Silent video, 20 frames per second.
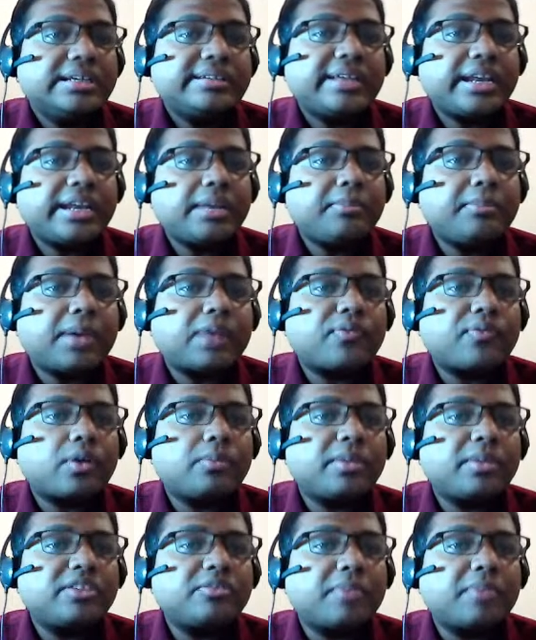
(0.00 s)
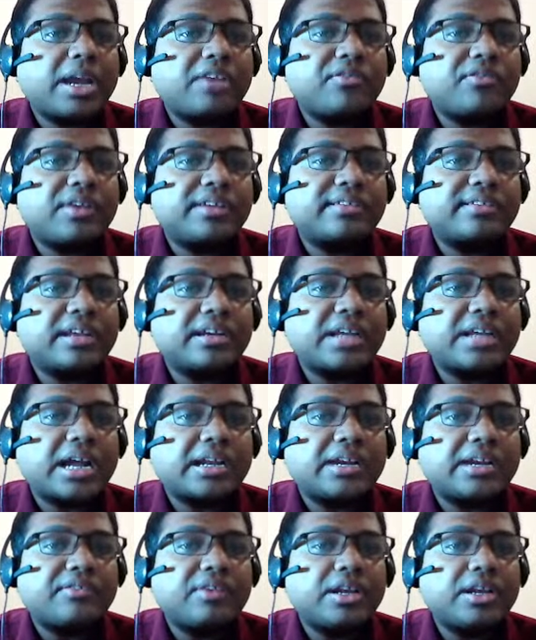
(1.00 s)
setting performance metrics and
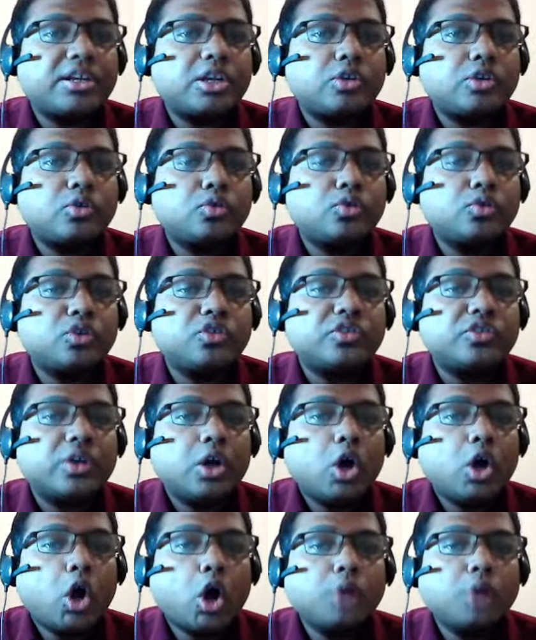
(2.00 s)
target related to those